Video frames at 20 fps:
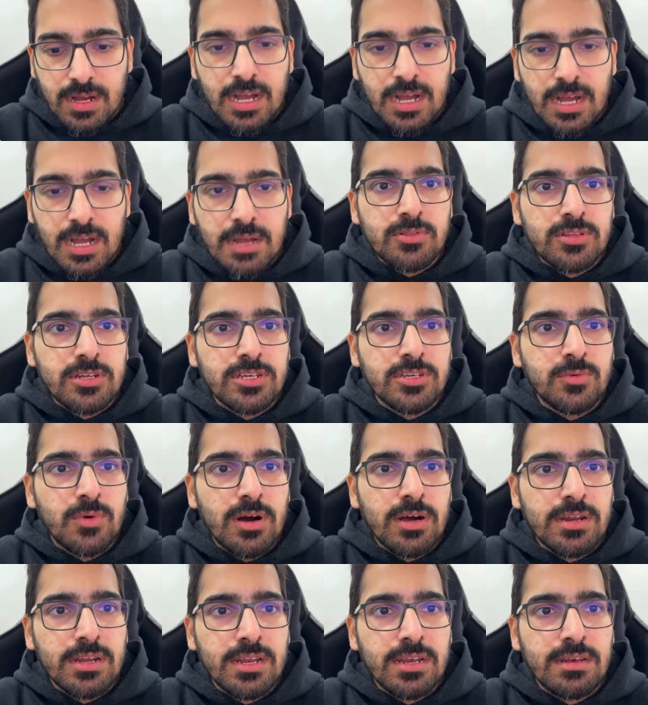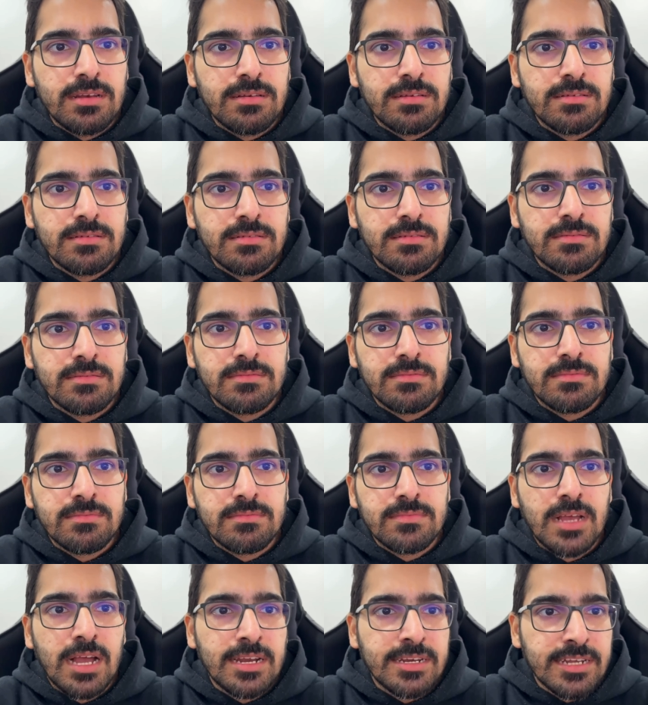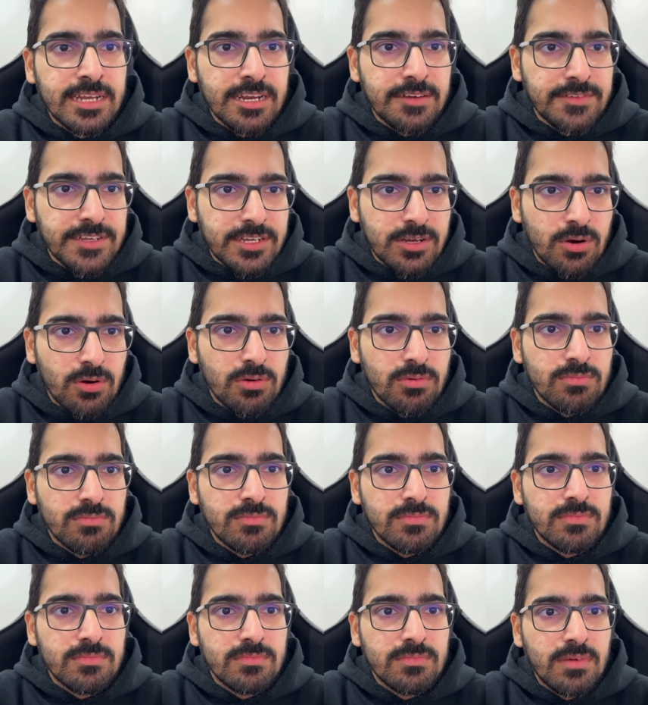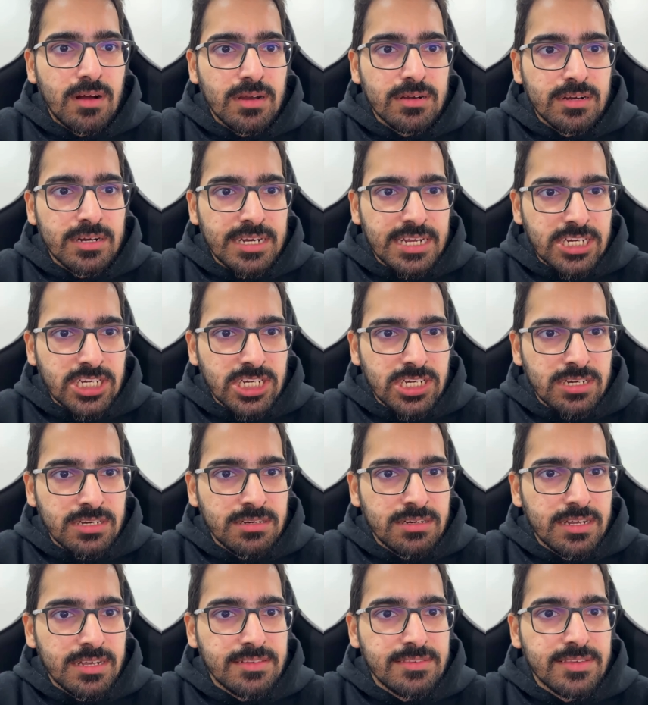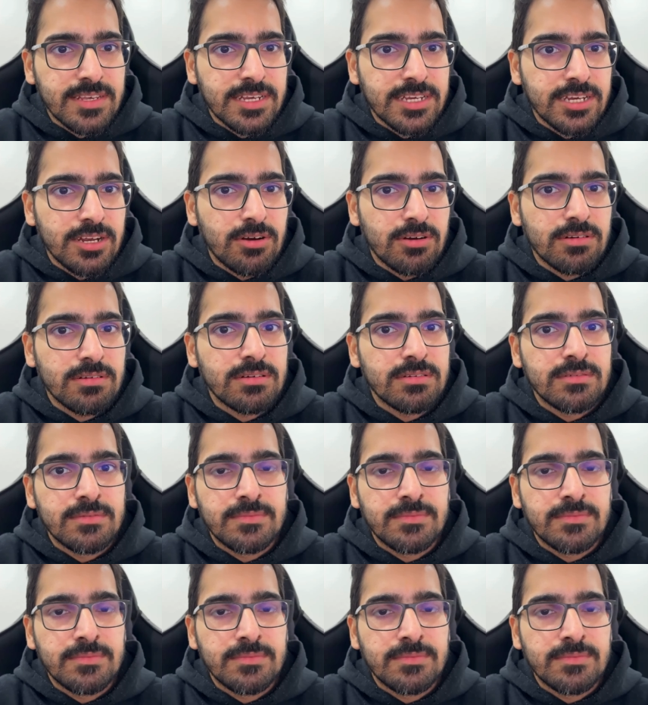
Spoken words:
I put the URL and here we go. Our connection is secured.